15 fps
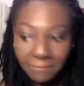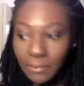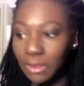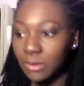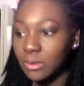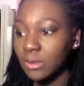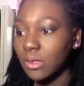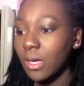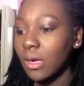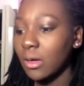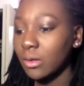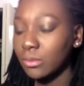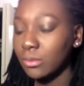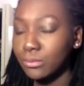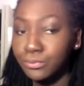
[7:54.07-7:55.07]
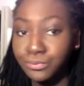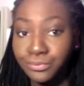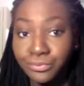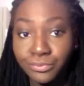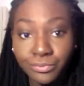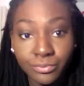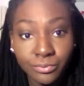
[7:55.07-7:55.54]
And now
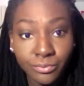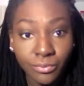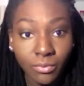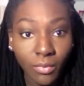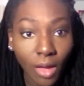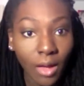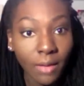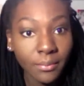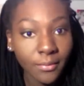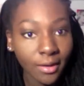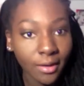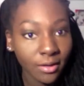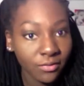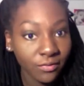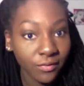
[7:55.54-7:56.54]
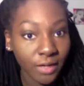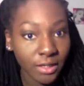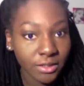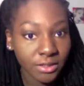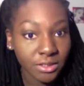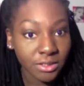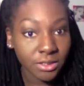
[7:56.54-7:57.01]
I'm gonna
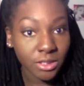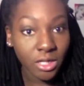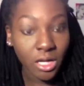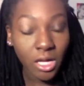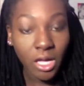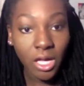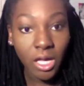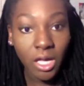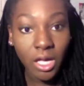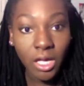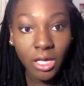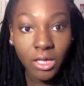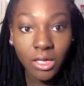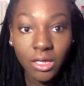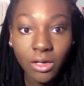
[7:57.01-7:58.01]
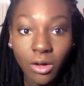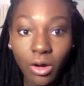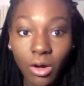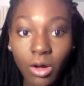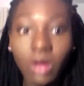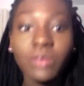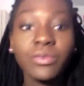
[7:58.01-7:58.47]
finish it
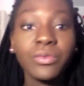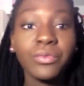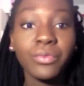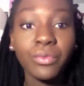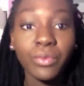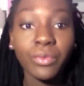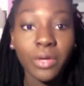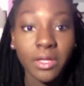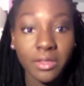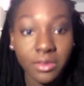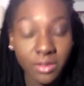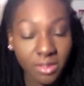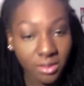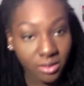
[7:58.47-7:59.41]
off with